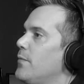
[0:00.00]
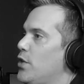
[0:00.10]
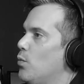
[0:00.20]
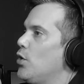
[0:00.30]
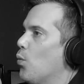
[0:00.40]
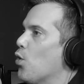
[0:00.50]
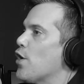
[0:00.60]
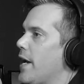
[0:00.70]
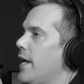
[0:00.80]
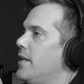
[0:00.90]
You're
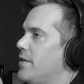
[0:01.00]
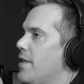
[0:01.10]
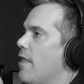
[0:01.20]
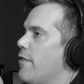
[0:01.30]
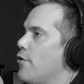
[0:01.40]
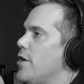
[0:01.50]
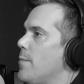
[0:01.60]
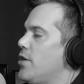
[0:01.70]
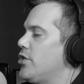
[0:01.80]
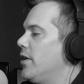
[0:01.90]
working into that 3rd
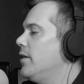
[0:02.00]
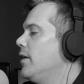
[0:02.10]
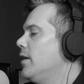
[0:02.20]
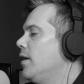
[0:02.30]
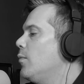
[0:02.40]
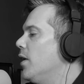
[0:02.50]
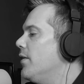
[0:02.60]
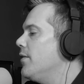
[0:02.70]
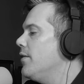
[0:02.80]
dimension, but